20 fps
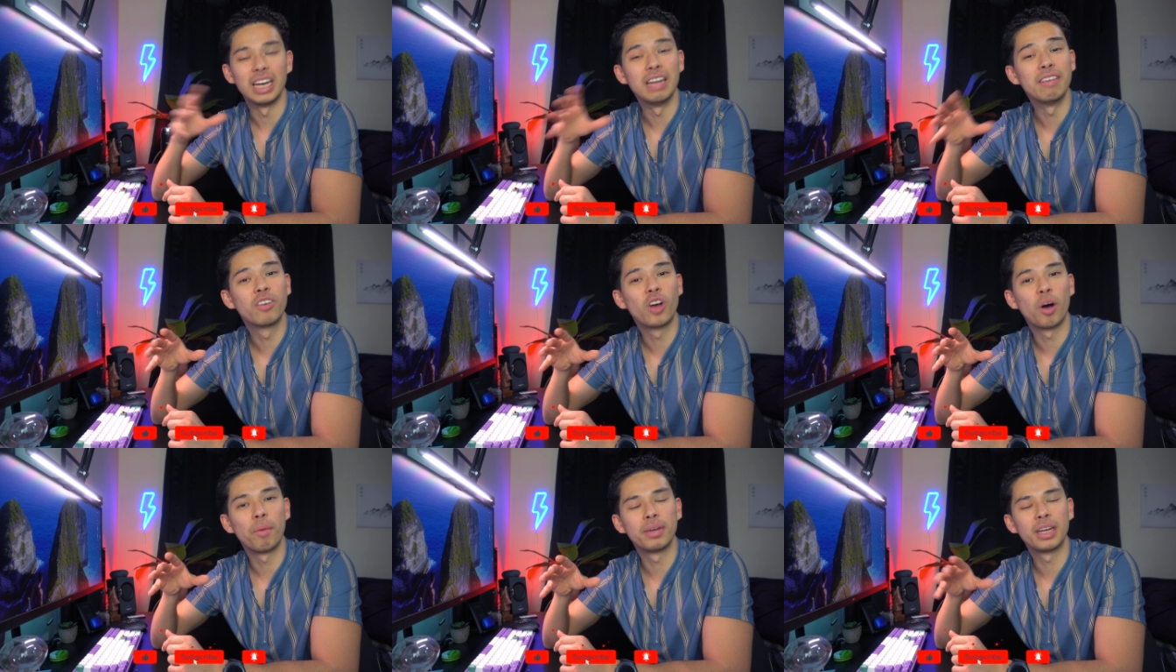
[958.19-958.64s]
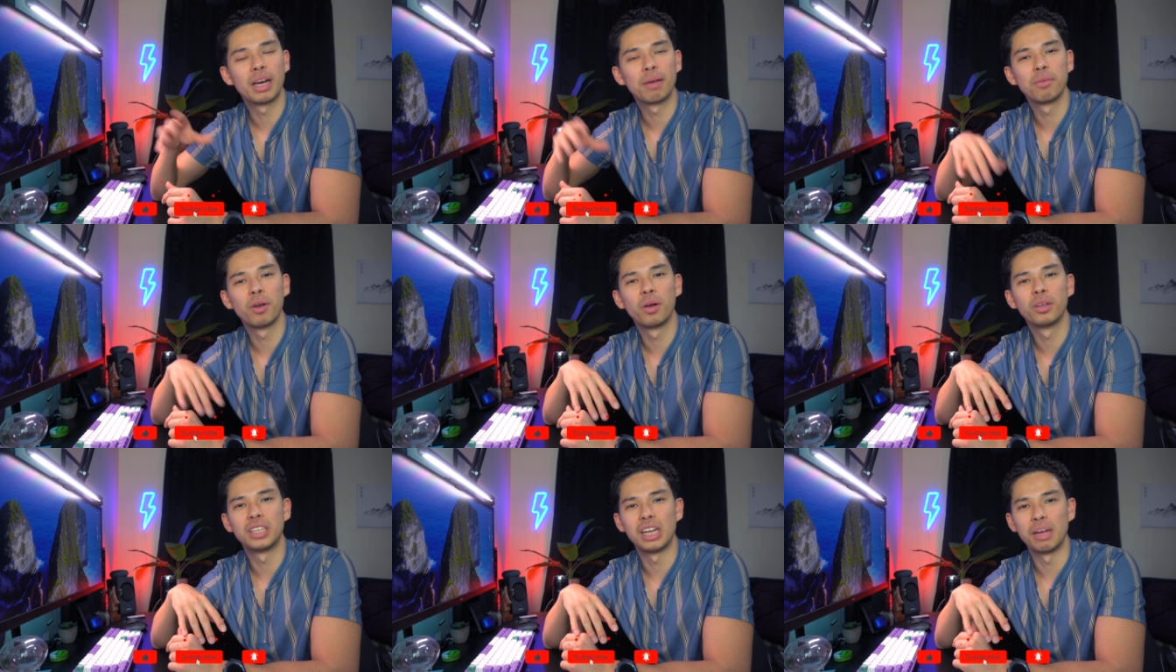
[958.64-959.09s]
Leave a comment down
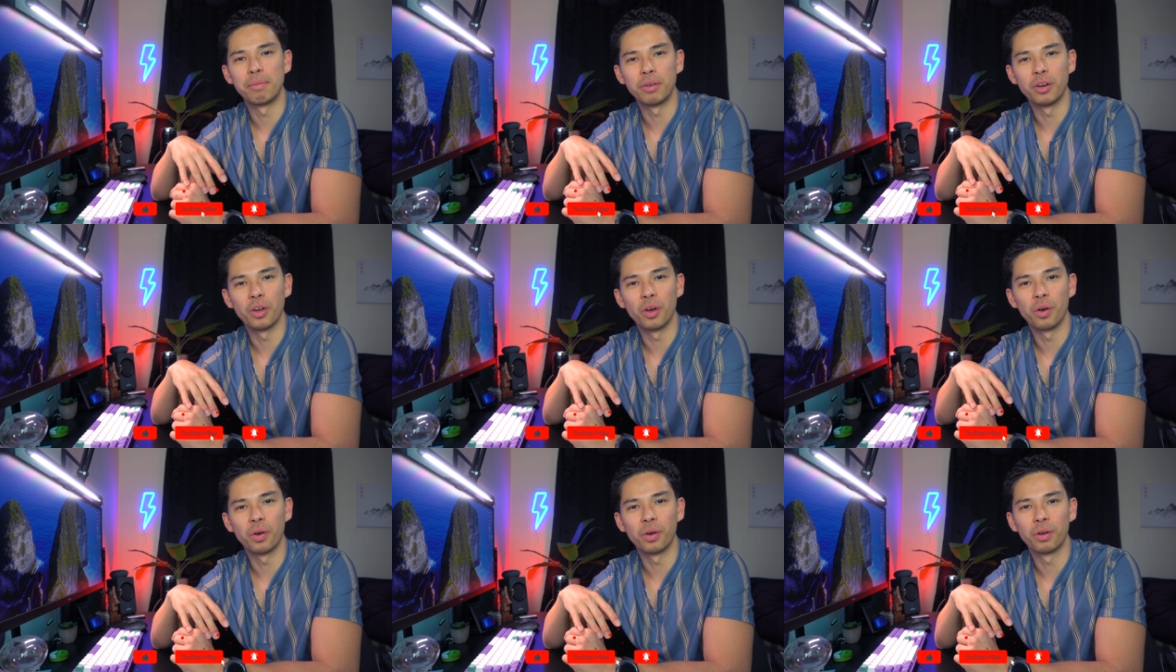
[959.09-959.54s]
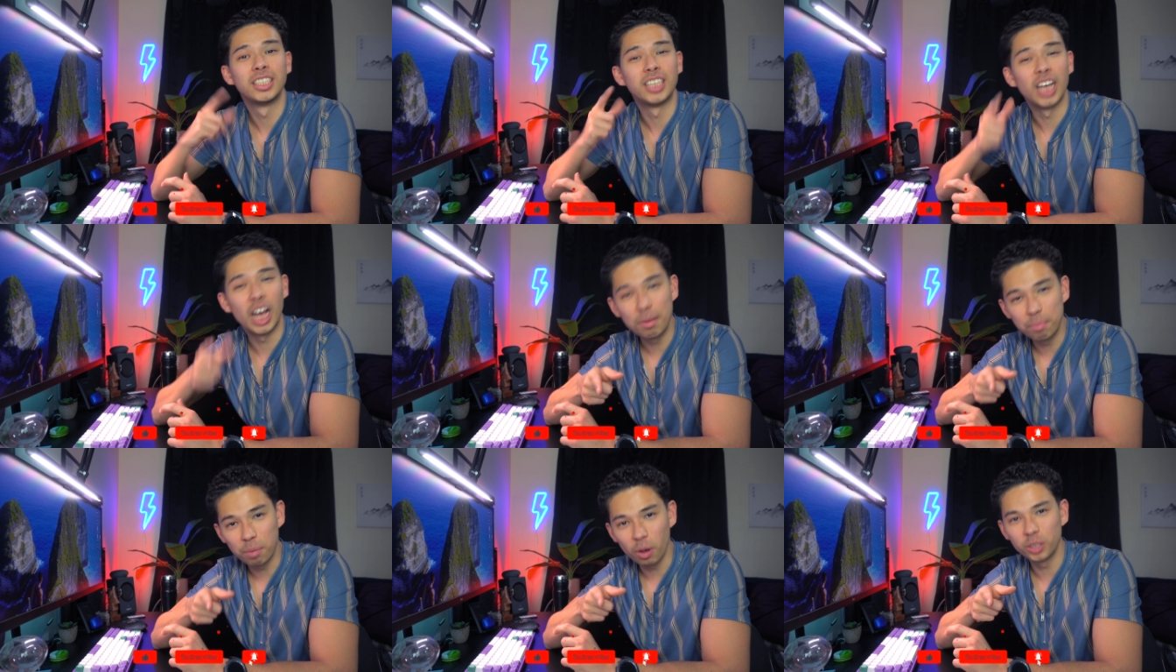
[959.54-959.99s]
below to let me know.
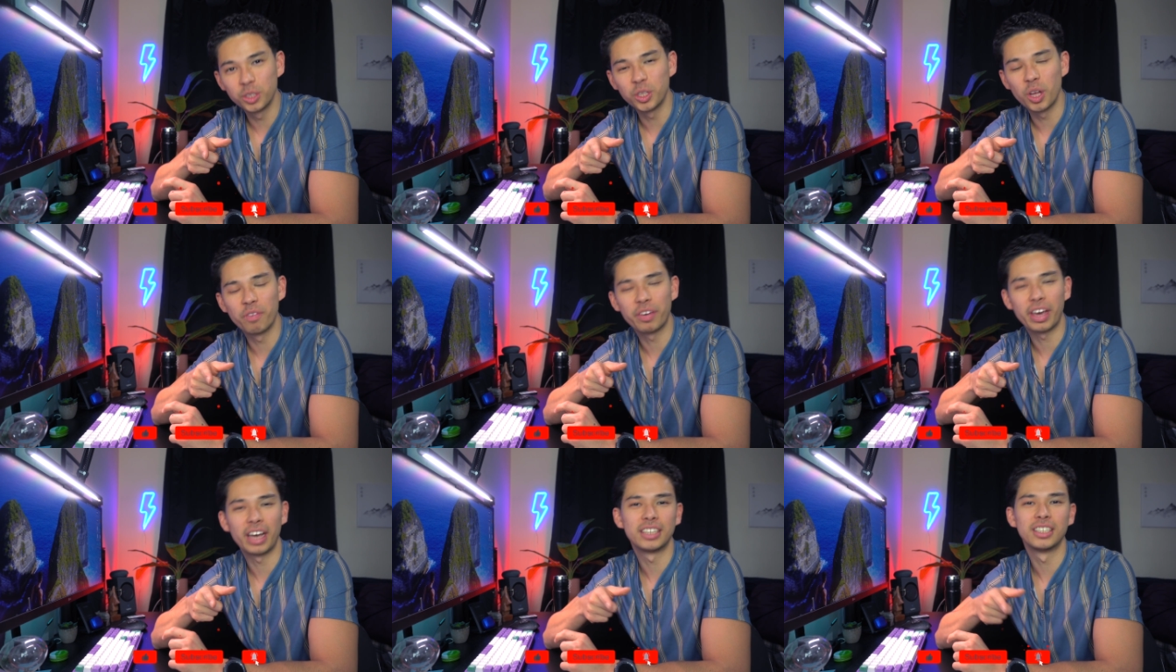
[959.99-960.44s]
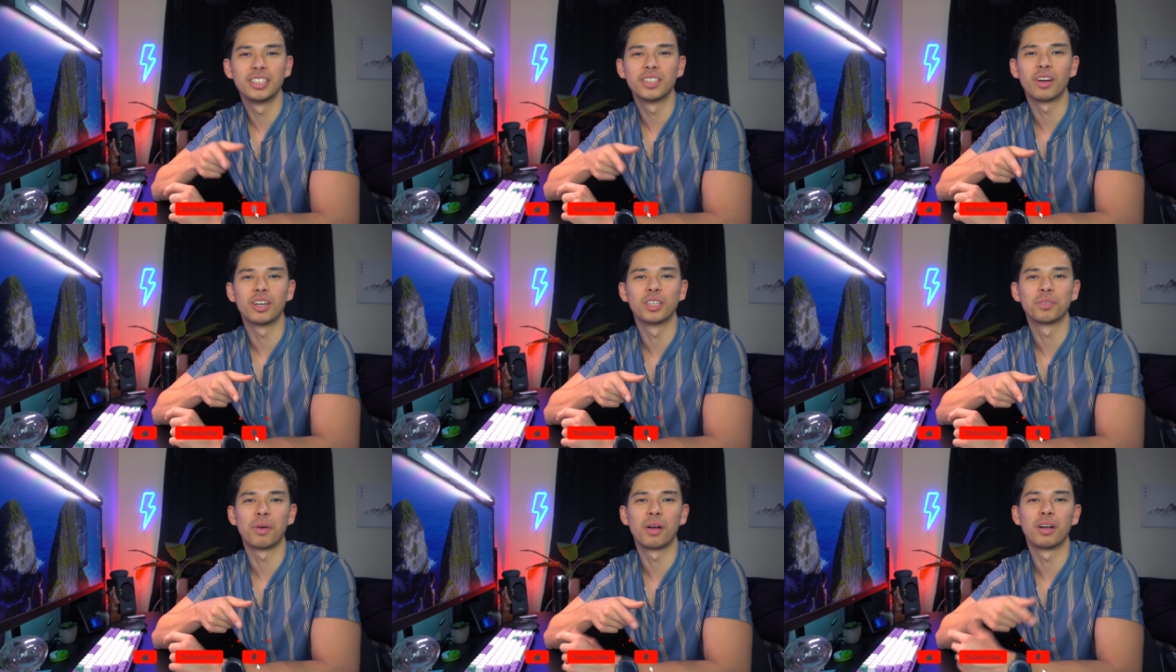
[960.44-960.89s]
Turn post notifications
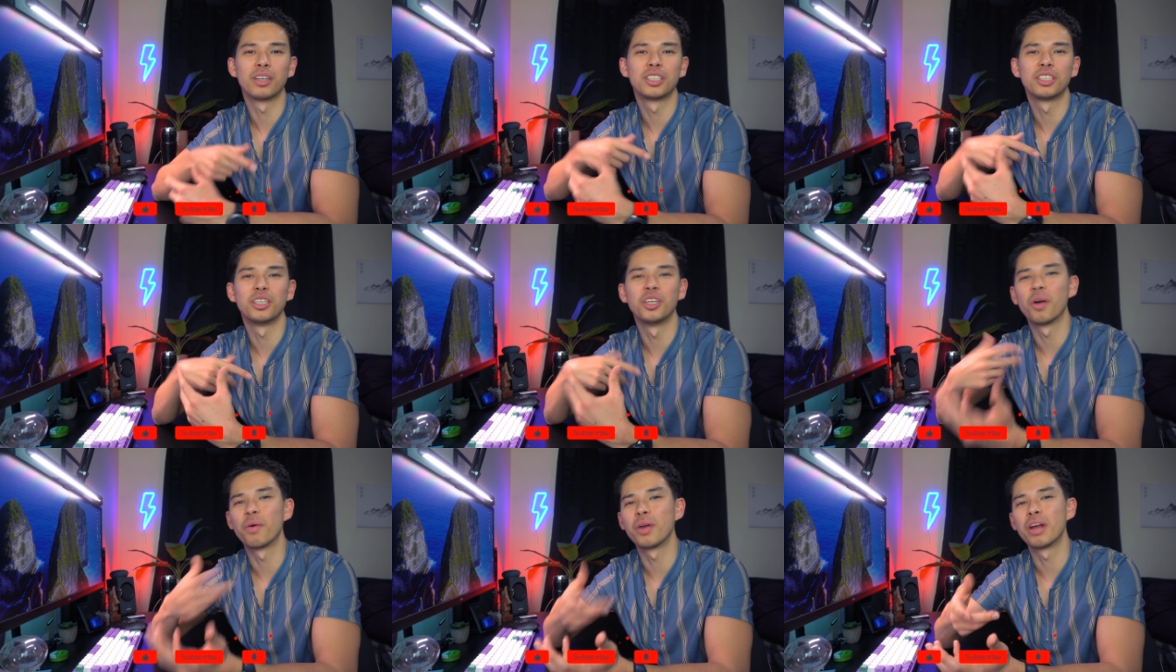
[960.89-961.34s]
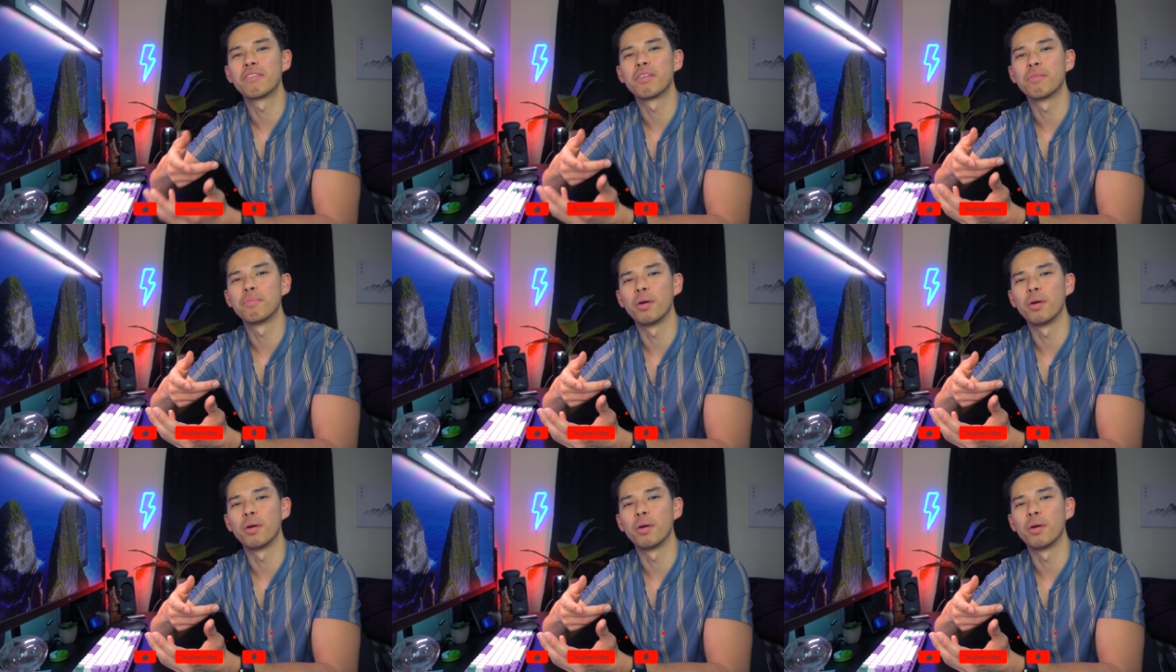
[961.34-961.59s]
on as well so you know whenever I'm